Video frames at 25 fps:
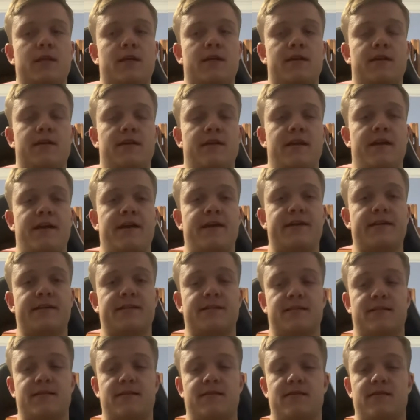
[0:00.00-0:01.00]

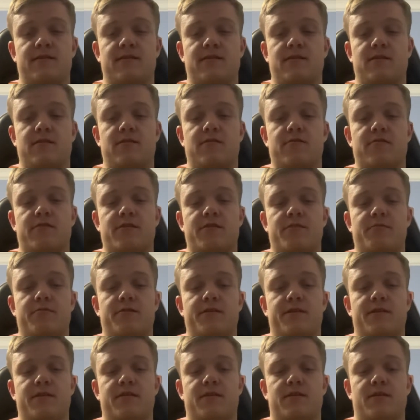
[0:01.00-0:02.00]
Next, I'll go
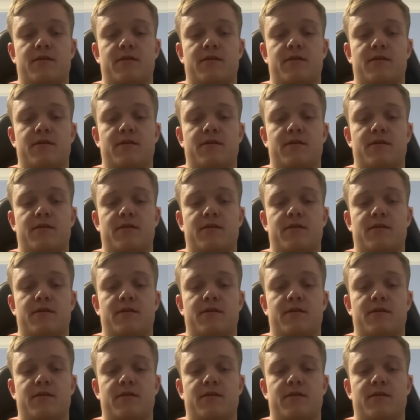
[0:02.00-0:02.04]
with